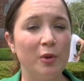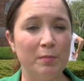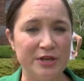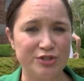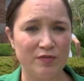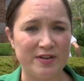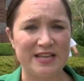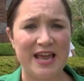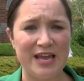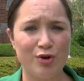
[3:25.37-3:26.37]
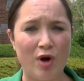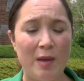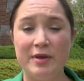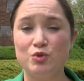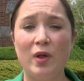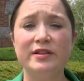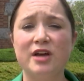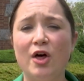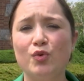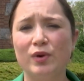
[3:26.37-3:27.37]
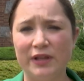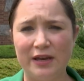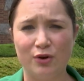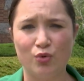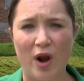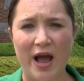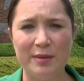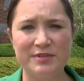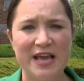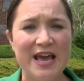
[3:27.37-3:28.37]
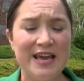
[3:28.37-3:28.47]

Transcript: mischief as a hate crime as well as other related crimes.